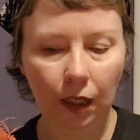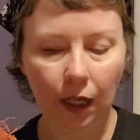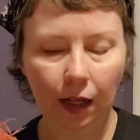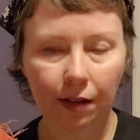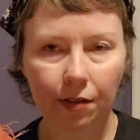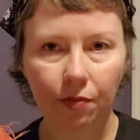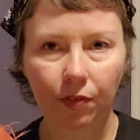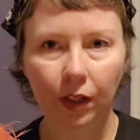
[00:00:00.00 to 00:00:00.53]
I
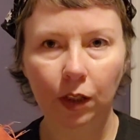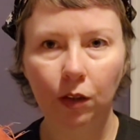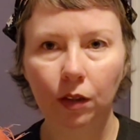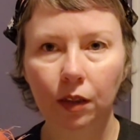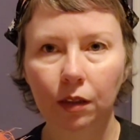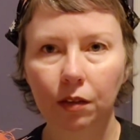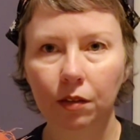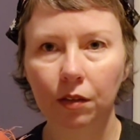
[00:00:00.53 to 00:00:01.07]
found
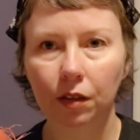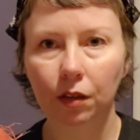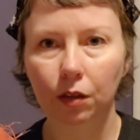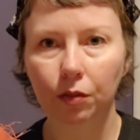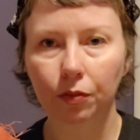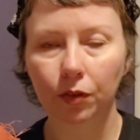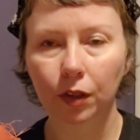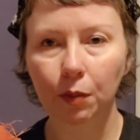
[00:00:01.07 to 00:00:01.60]
this
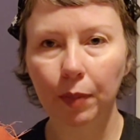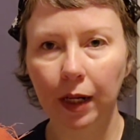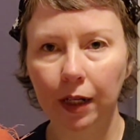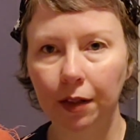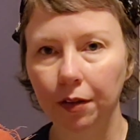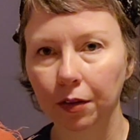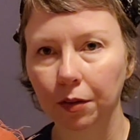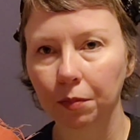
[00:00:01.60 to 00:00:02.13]
free
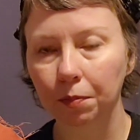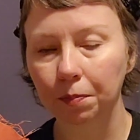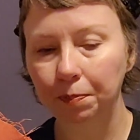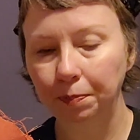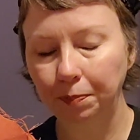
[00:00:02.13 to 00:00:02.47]
pattern